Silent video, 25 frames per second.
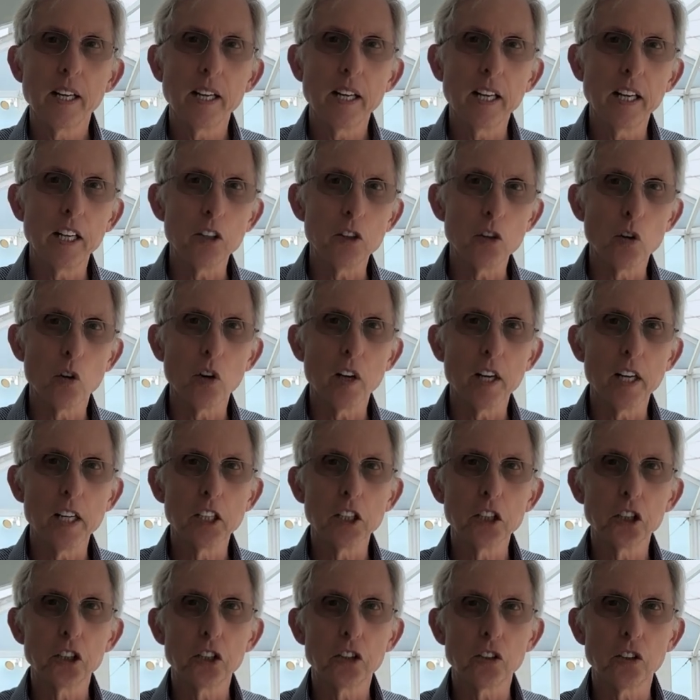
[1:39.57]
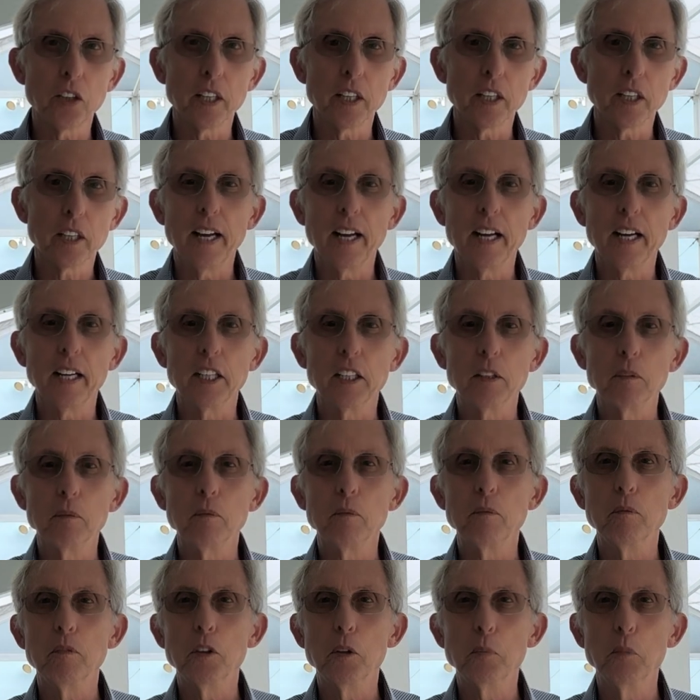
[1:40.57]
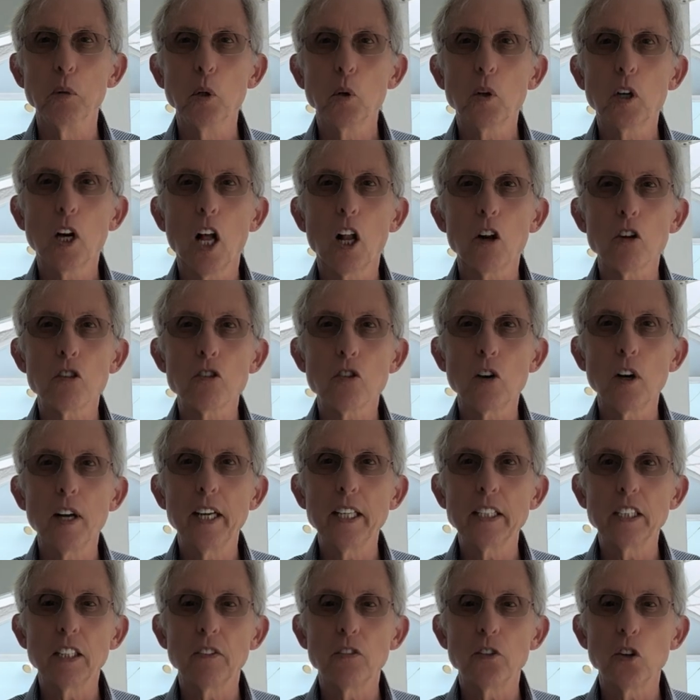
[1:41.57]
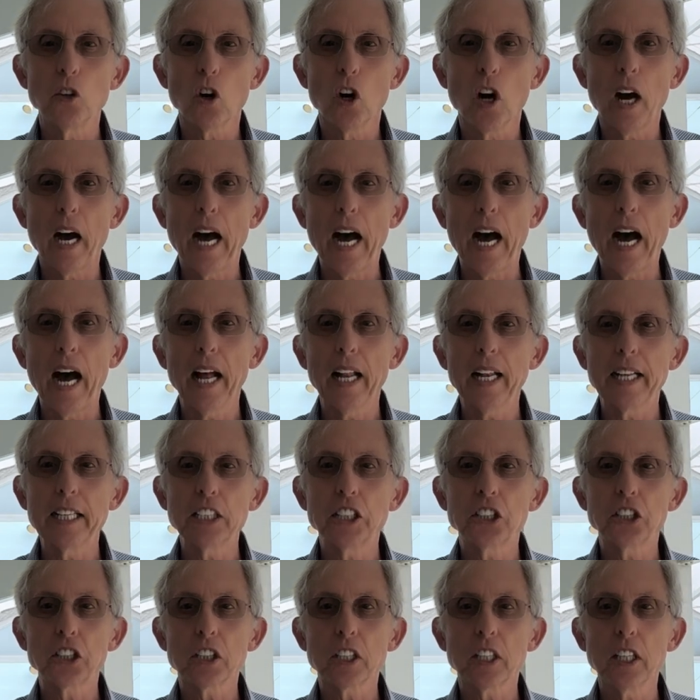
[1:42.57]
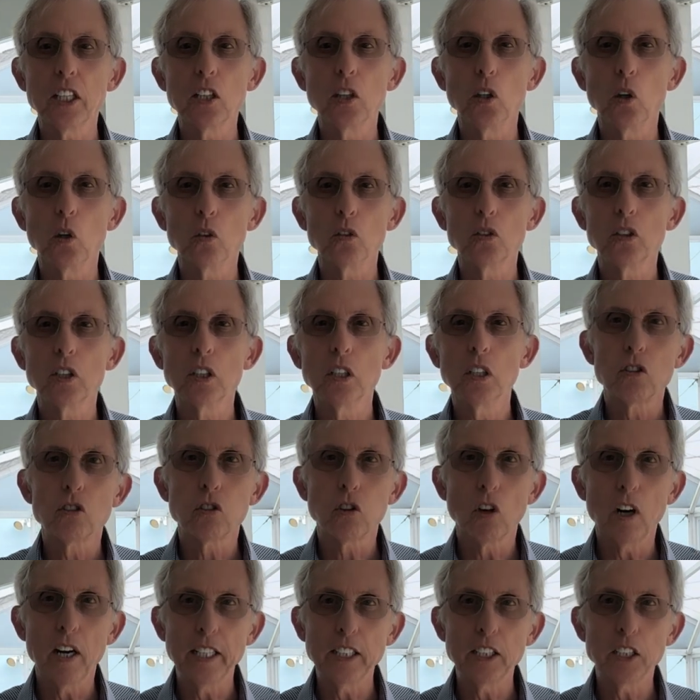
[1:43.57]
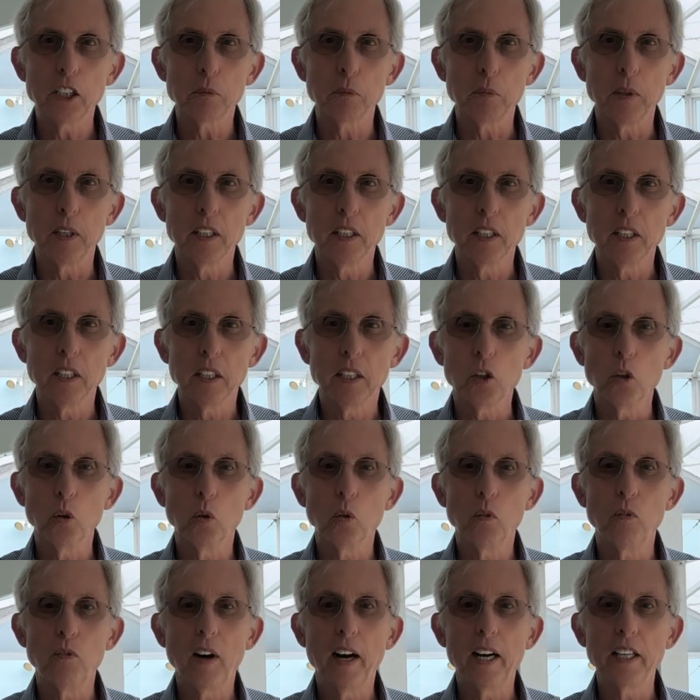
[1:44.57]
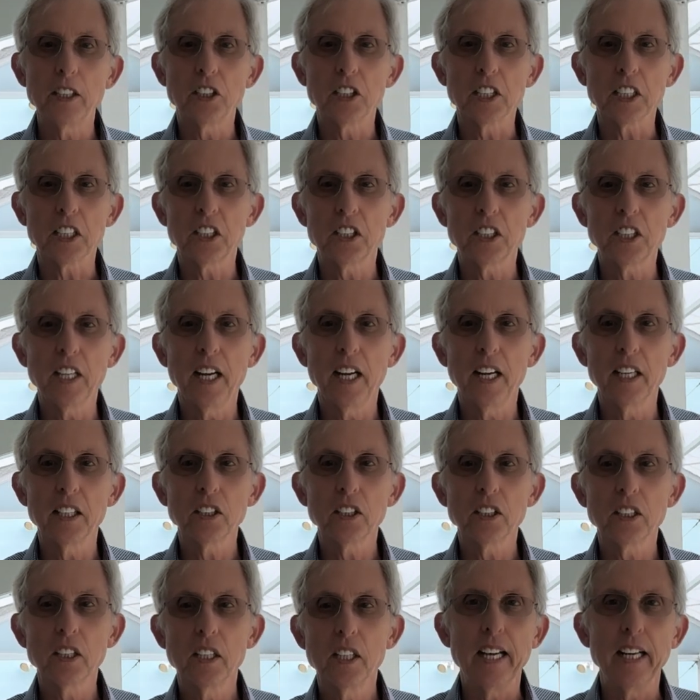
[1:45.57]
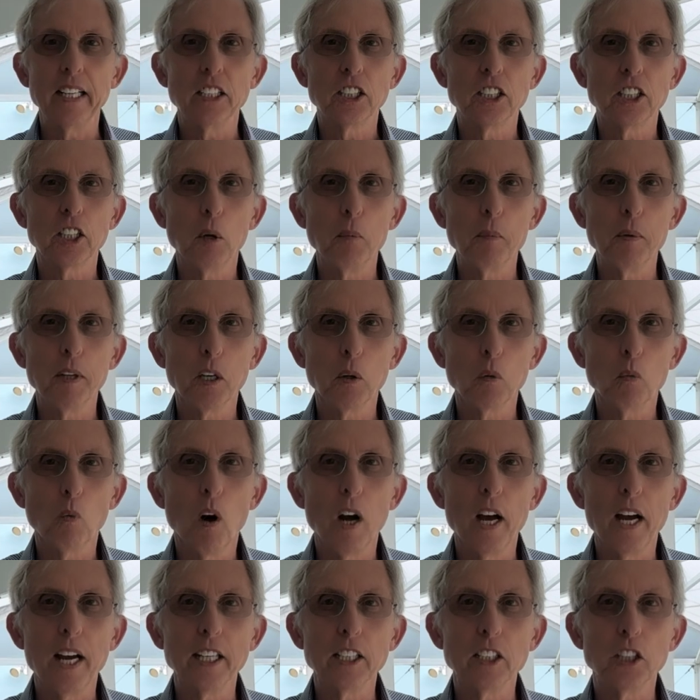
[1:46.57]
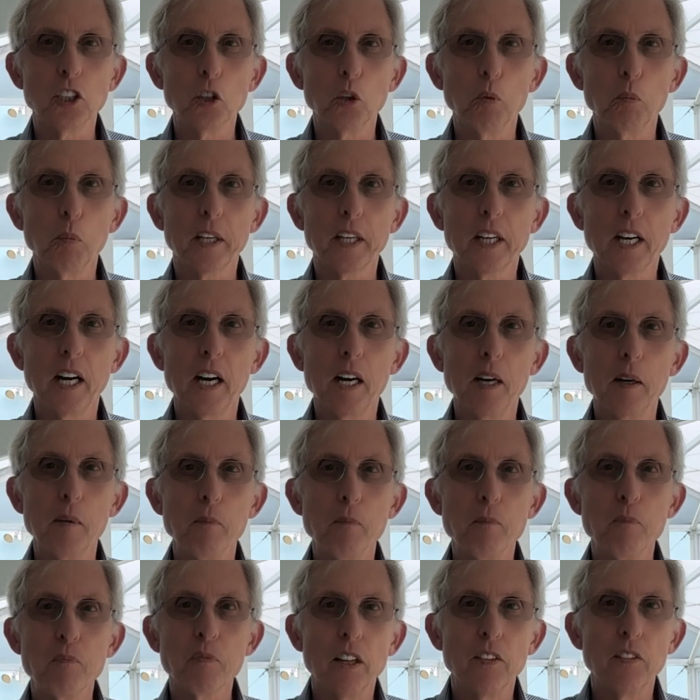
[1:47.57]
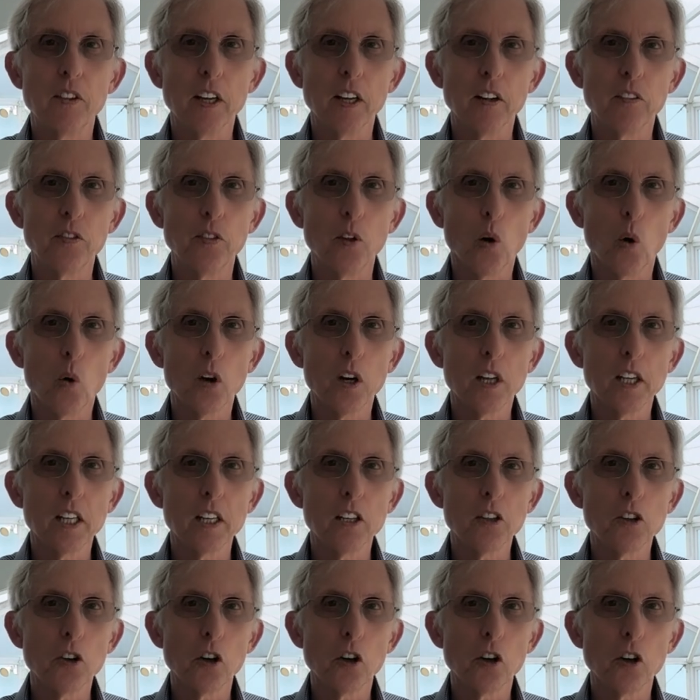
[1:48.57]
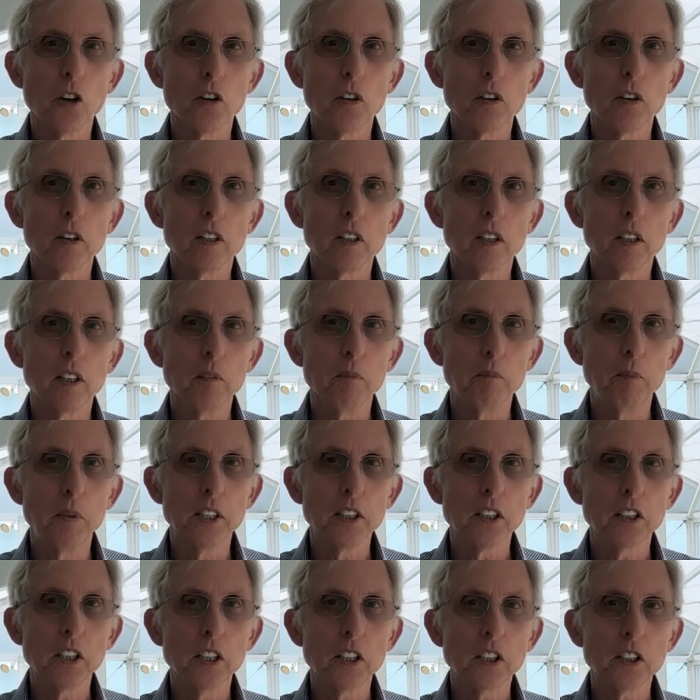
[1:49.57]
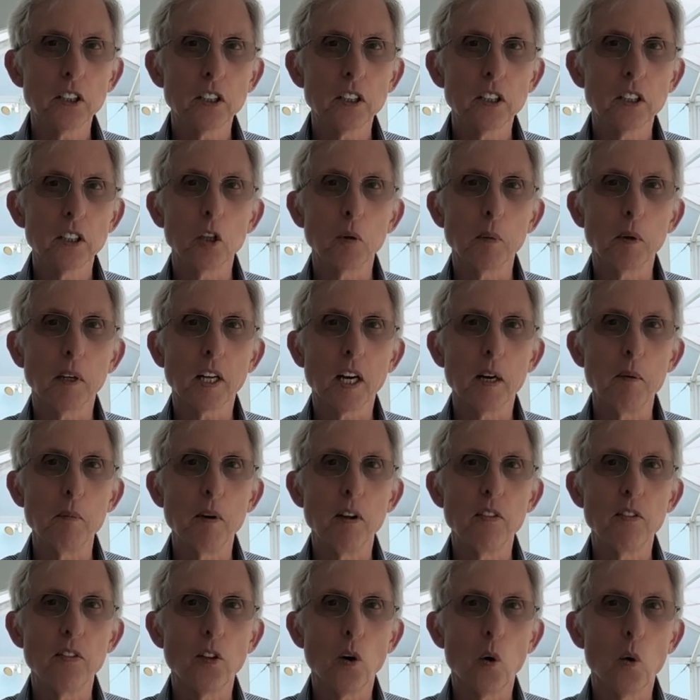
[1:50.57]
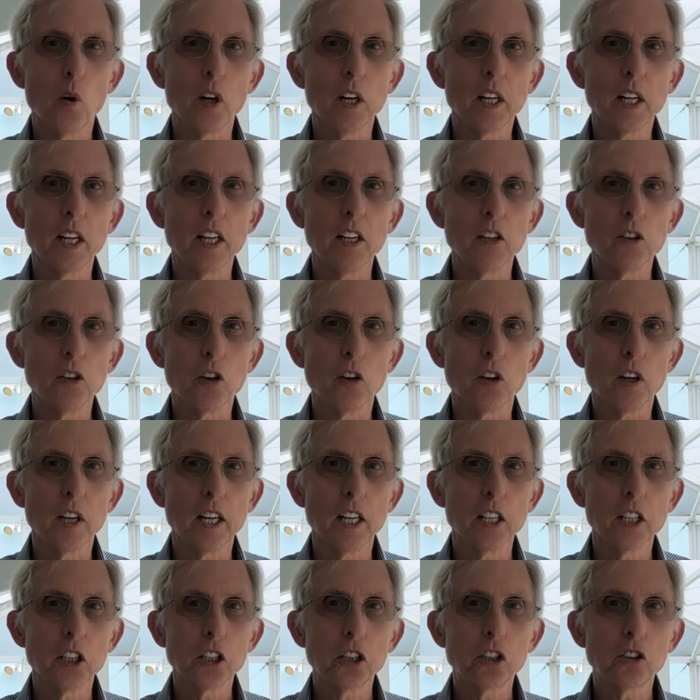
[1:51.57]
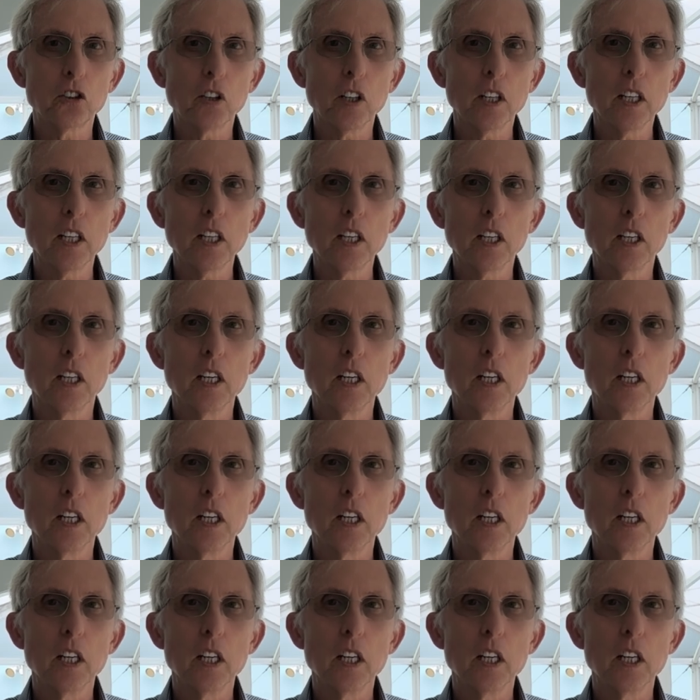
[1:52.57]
in your industry. At the blue collar trades, if you're a highly skilled tradesman, you'll find success in so many ways. You'll become the authority in your business. You'll become authority in your industry.